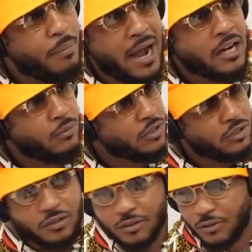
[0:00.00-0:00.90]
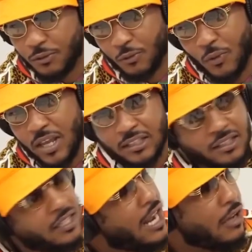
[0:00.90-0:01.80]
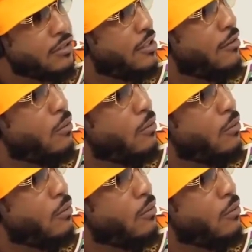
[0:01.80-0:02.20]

bottom we didn't consider ourselves